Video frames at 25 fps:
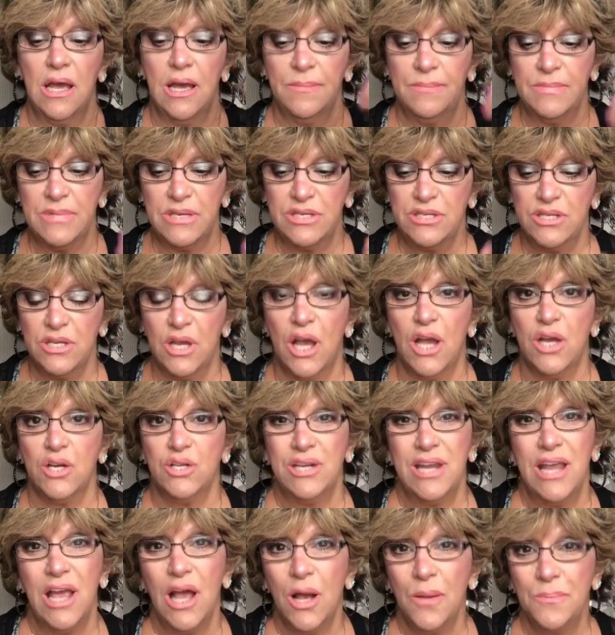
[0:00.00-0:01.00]

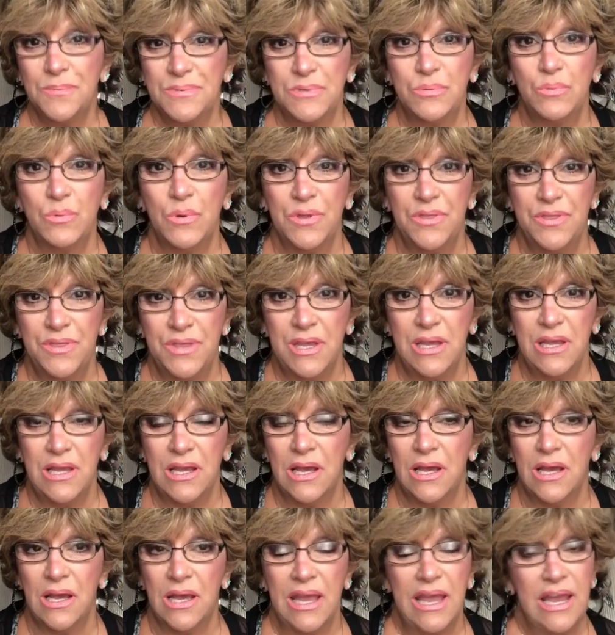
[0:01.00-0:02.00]
massaged, helps with
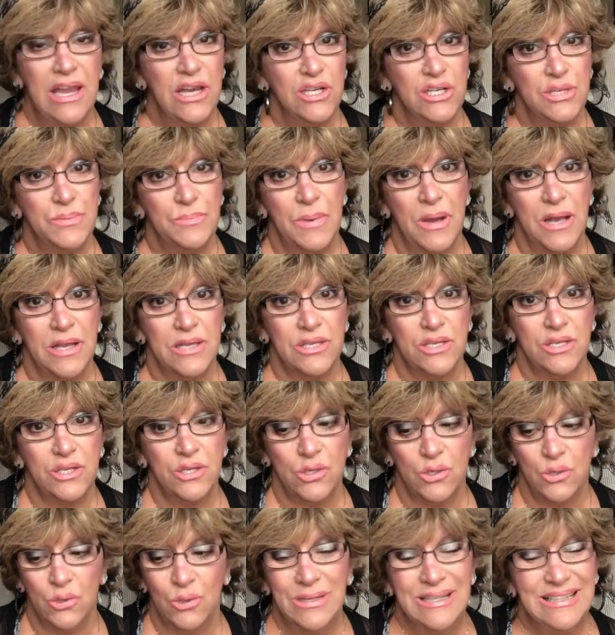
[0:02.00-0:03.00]
the age spots
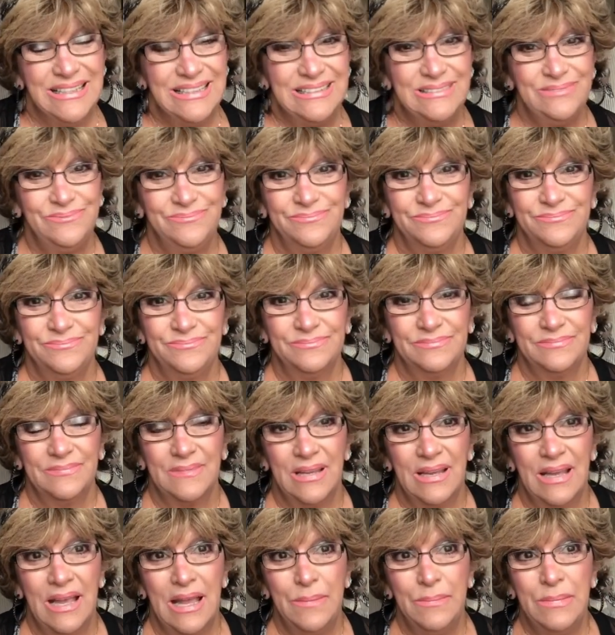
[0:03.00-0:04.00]
too.
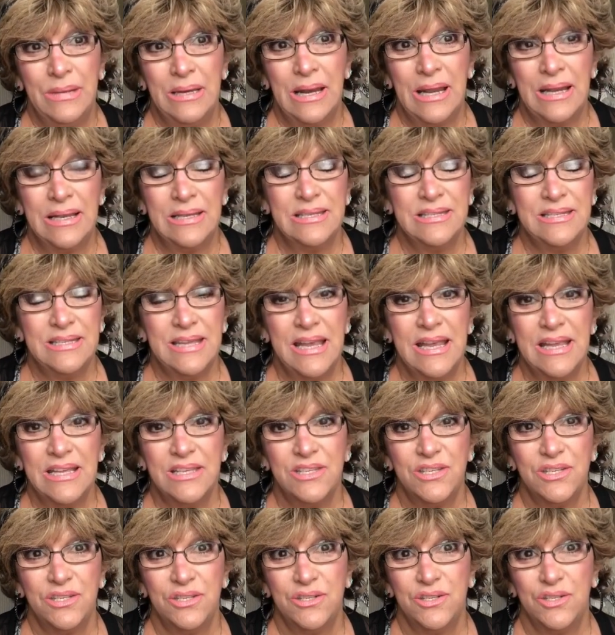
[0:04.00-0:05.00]
I mean, I'd say
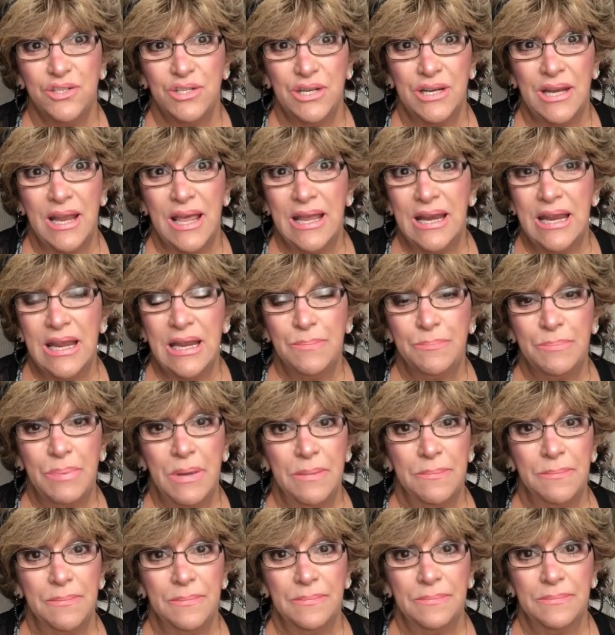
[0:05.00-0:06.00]
it's genetic,
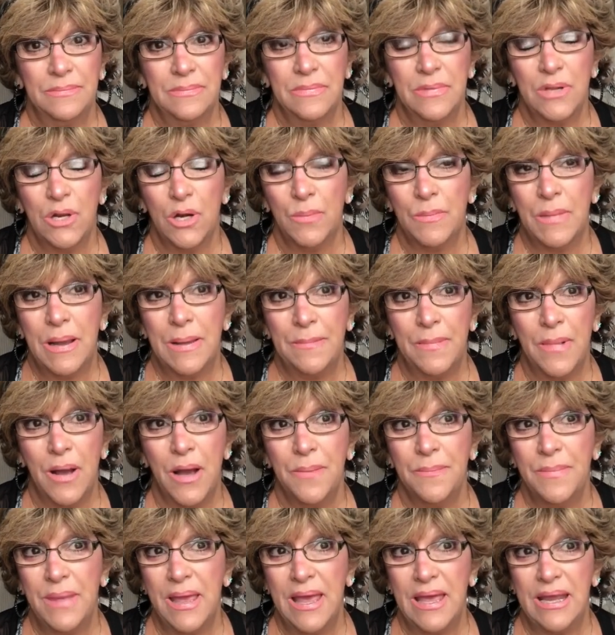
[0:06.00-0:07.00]
but you know, my
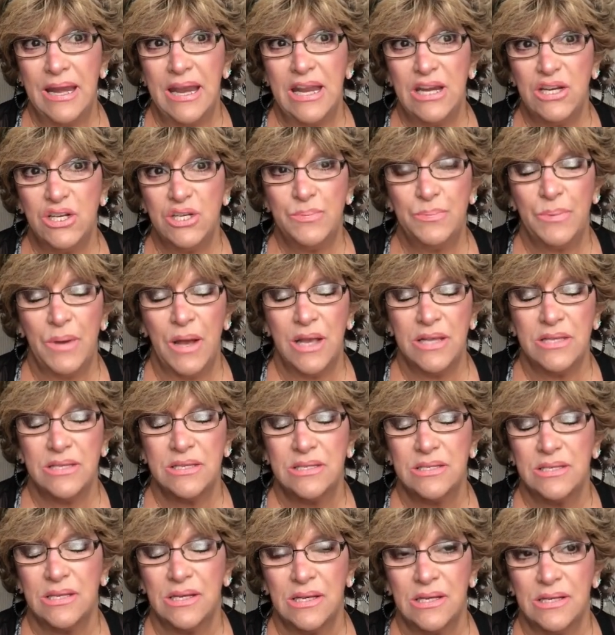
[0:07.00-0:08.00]
mom had age
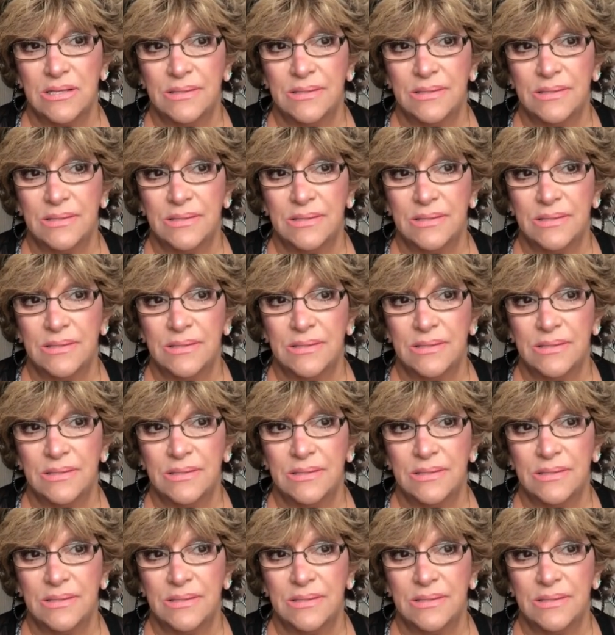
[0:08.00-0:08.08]
spots.